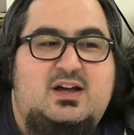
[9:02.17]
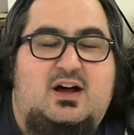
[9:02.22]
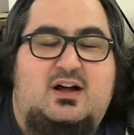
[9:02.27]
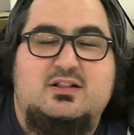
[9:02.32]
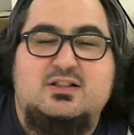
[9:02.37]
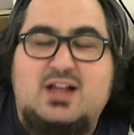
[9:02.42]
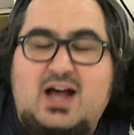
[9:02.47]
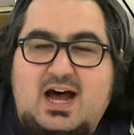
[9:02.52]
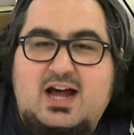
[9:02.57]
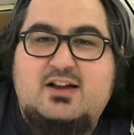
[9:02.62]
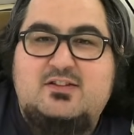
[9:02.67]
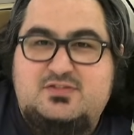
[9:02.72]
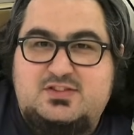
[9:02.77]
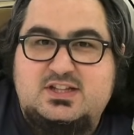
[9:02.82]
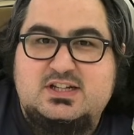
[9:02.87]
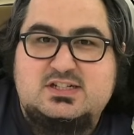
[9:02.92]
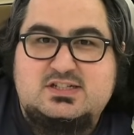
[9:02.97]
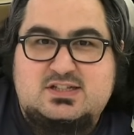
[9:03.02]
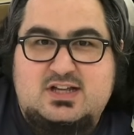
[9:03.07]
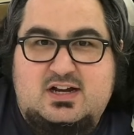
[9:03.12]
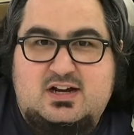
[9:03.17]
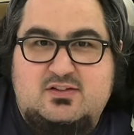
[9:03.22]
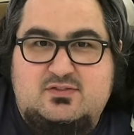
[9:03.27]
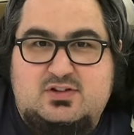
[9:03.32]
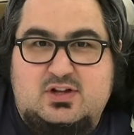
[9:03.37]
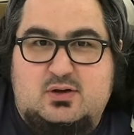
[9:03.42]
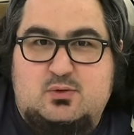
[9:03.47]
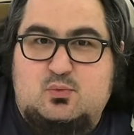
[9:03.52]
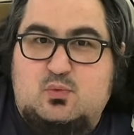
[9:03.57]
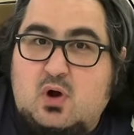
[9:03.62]
a lot of things that I've
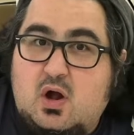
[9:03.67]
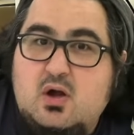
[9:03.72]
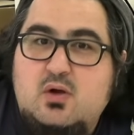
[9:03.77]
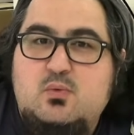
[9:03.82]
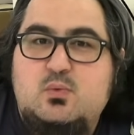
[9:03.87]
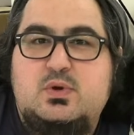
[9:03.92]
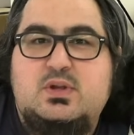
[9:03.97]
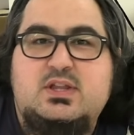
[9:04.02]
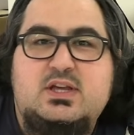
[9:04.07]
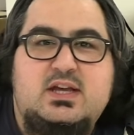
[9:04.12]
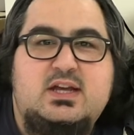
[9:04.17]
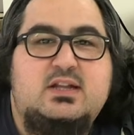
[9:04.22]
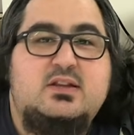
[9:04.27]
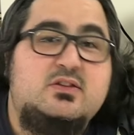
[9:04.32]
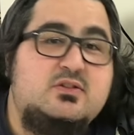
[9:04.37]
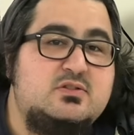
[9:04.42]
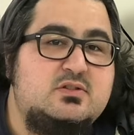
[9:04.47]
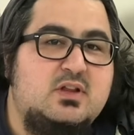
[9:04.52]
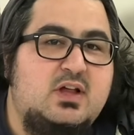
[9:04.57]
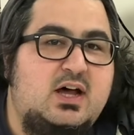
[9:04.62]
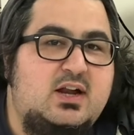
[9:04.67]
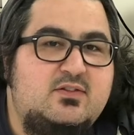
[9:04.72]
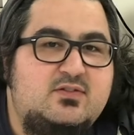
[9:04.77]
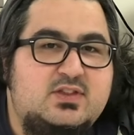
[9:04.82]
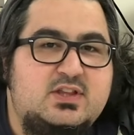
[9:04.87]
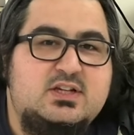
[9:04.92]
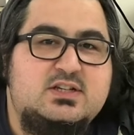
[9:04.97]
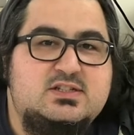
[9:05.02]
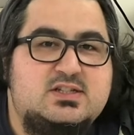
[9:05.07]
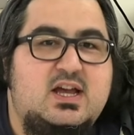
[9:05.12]
done wrong with it, and there's a lot of
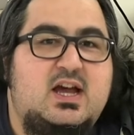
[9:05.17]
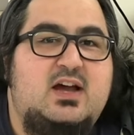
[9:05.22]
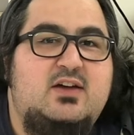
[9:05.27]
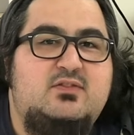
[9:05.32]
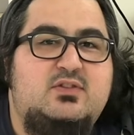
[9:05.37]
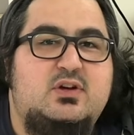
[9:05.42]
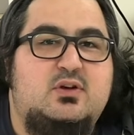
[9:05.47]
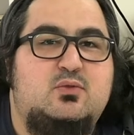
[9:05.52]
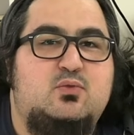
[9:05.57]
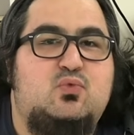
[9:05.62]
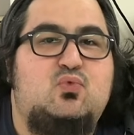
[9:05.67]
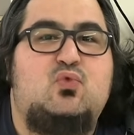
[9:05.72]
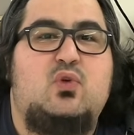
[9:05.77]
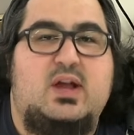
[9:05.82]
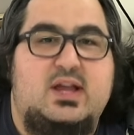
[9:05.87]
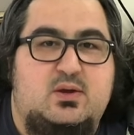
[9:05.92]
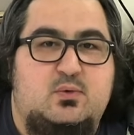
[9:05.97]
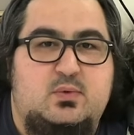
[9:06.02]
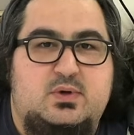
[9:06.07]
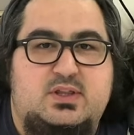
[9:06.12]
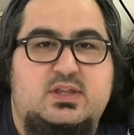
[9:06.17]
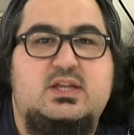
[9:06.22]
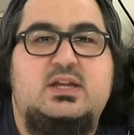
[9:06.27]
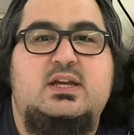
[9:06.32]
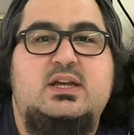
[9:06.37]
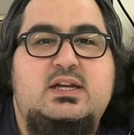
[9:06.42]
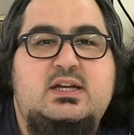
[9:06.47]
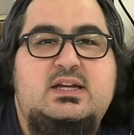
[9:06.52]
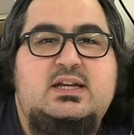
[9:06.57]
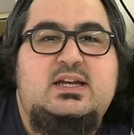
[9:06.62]
things that I've done right with it.
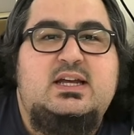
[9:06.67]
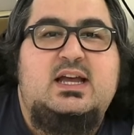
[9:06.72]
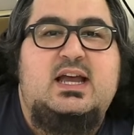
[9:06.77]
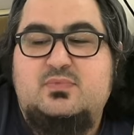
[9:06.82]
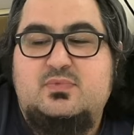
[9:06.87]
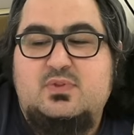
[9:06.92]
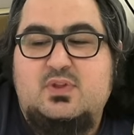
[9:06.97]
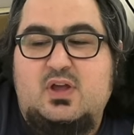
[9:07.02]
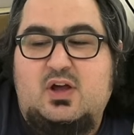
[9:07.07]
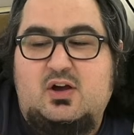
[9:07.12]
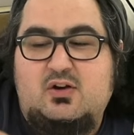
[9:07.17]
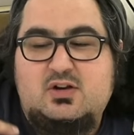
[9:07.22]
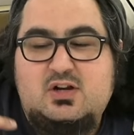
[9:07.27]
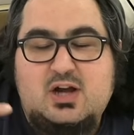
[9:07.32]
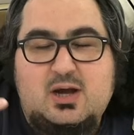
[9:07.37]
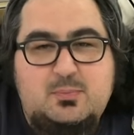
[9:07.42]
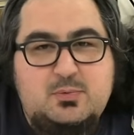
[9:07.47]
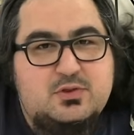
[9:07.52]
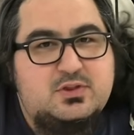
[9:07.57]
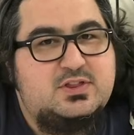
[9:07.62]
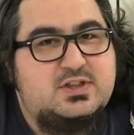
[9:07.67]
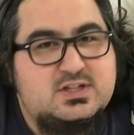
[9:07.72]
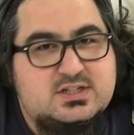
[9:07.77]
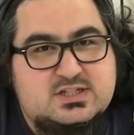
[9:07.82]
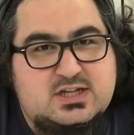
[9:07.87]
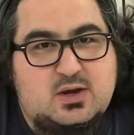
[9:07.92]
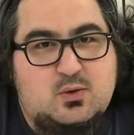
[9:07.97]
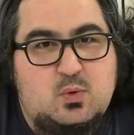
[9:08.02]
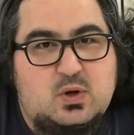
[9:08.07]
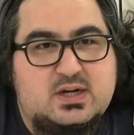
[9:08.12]
A couple of things
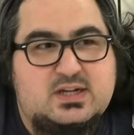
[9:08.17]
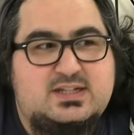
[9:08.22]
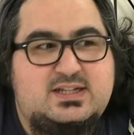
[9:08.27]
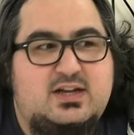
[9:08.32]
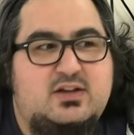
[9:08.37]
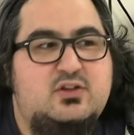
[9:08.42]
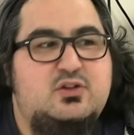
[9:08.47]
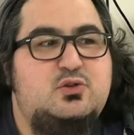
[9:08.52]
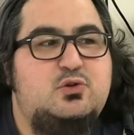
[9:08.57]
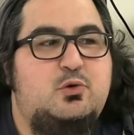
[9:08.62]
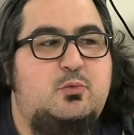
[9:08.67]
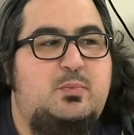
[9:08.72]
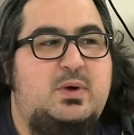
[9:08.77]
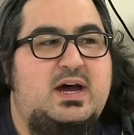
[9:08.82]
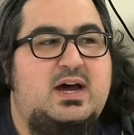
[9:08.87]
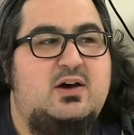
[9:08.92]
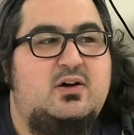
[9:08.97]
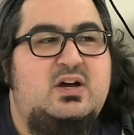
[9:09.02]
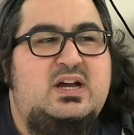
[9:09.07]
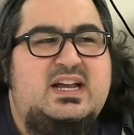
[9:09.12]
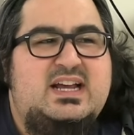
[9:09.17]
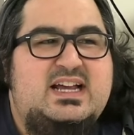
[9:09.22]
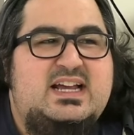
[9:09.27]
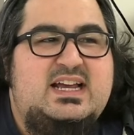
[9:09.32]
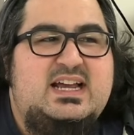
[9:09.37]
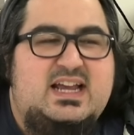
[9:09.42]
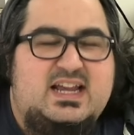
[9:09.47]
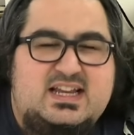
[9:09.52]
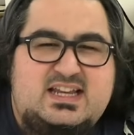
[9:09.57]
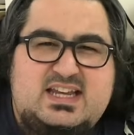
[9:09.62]
I want to tell you about
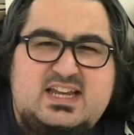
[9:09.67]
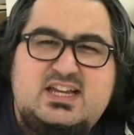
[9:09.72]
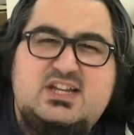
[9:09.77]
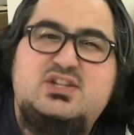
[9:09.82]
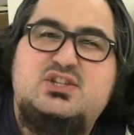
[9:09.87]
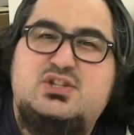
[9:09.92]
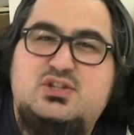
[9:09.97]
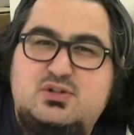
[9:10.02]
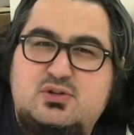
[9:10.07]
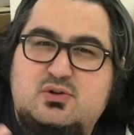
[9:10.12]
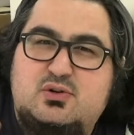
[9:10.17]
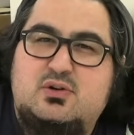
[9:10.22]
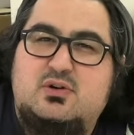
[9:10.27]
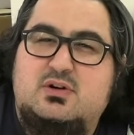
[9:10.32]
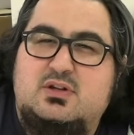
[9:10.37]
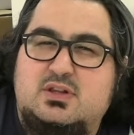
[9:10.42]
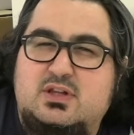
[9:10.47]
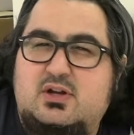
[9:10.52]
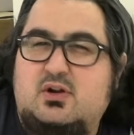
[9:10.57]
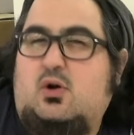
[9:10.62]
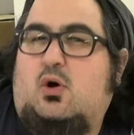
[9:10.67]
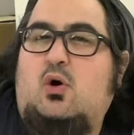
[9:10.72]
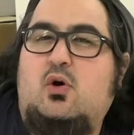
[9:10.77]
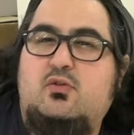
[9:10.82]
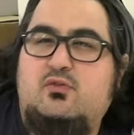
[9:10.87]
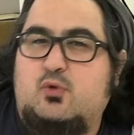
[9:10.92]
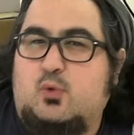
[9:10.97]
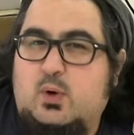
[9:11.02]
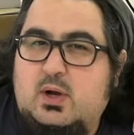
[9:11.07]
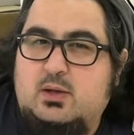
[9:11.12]
in case you're a little
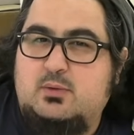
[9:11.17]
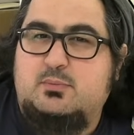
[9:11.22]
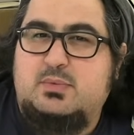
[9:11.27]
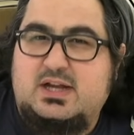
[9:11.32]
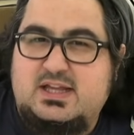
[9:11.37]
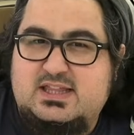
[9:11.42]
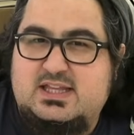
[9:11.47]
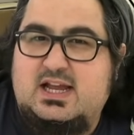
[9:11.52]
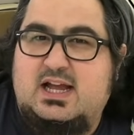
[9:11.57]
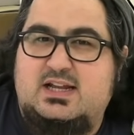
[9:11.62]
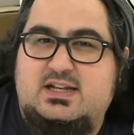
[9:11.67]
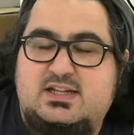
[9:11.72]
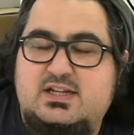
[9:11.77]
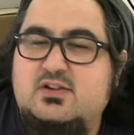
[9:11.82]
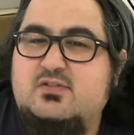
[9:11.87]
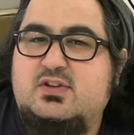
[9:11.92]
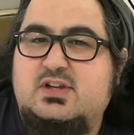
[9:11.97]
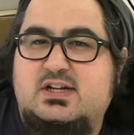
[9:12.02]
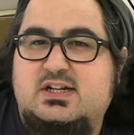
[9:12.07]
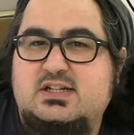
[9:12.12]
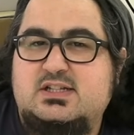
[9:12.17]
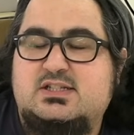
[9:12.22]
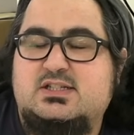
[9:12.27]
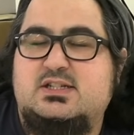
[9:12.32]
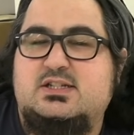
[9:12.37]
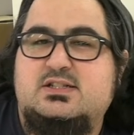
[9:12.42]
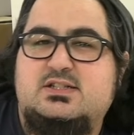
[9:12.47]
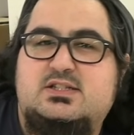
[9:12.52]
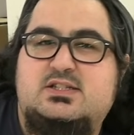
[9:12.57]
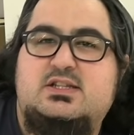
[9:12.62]
overwhelmed by the idea of getting a
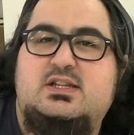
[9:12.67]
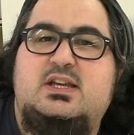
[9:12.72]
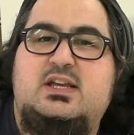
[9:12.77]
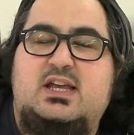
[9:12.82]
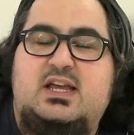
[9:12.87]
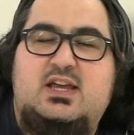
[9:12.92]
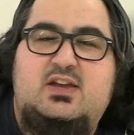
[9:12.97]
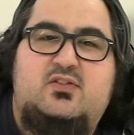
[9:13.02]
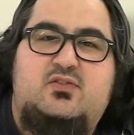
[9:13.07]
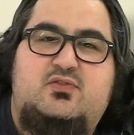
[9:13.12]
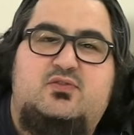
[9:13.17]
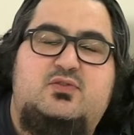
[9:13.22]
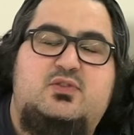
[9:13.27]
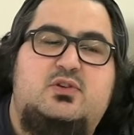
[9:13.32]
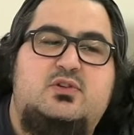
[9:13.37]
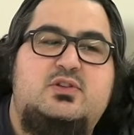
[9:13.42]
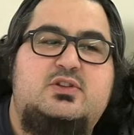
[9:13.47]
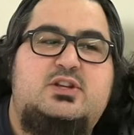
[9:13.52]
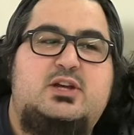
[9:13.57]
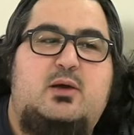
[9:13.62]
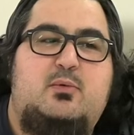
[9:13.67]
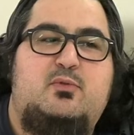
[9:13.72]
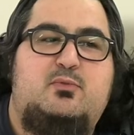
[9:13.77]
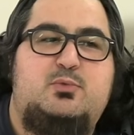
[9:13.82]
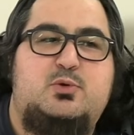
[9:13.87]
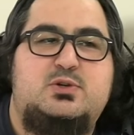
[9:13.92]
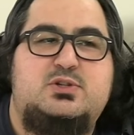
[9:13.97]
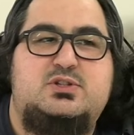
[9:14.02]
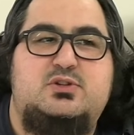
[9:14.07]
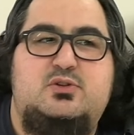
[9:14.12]
CNC, if you're the type of
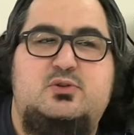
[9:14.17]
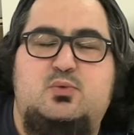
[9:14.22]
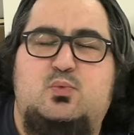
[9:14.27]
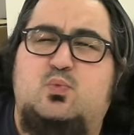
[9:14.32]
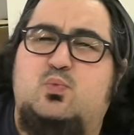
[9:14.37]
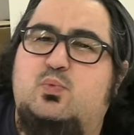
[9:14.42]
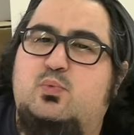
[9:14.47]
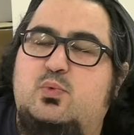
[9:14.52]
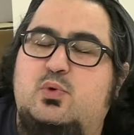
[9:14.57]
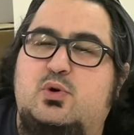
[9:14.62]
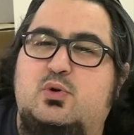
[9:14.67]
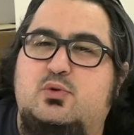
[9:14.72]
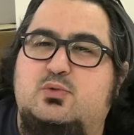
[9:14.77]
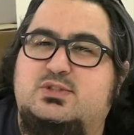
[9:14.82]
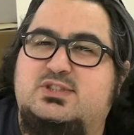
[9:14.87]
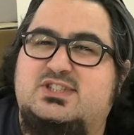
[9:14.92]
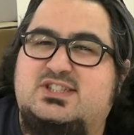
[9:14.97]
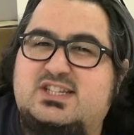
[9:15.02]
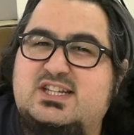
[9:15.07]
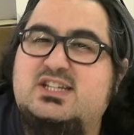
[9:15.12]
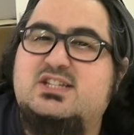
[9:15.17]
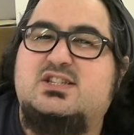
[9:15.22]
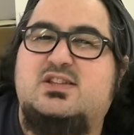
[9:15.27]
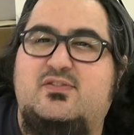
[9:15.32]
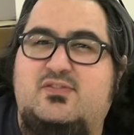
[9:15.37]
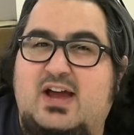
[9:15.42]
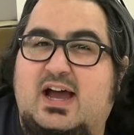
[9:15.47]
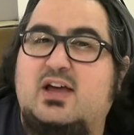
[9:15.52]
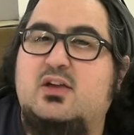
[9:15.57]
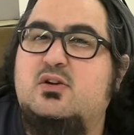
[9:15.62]
person who, who sees the
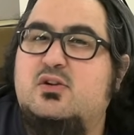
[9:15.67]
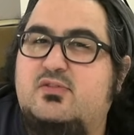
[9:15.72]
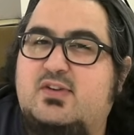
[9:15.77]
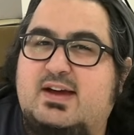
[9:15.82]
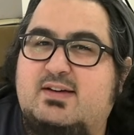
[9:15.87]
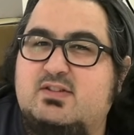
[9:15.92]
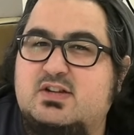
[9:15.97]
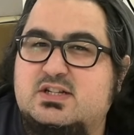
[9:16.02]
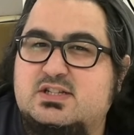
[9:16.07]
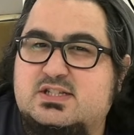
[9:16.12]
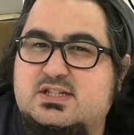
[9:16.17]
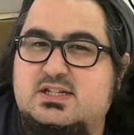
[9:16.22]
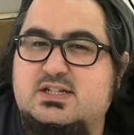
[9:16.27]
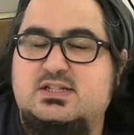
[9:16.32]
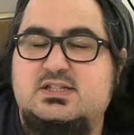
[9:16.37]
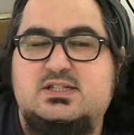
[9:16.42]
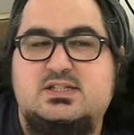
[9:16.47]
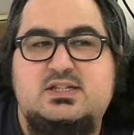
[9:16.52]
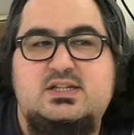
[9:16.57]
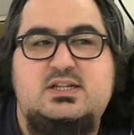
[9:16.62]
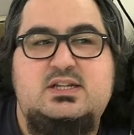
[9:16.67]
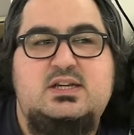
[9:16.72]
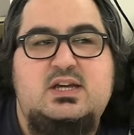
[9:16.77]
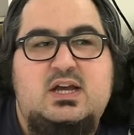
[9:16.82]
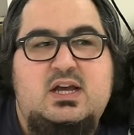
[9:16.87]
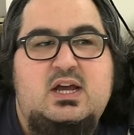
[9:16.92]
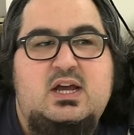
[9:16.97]
value of having a CNC,